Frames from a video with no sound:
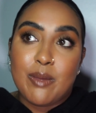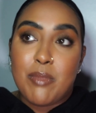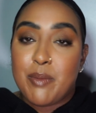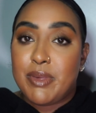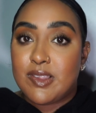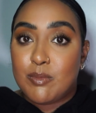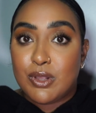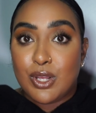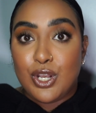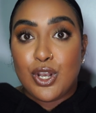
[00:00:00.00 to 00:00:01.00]
There might be someone
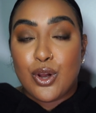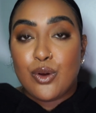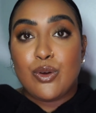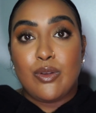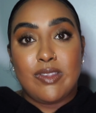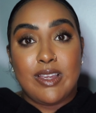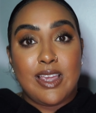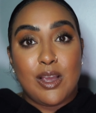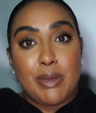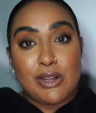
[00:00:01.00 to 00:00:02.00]
that you know who's
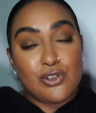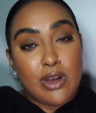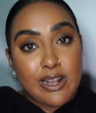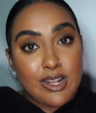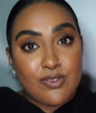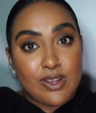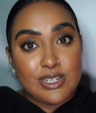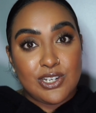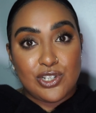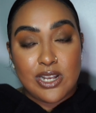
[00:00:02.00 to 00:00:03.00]
thinking about trying this
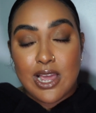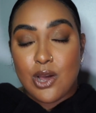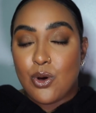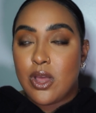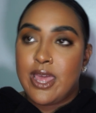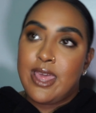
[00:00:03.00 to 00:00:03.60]
foundation out.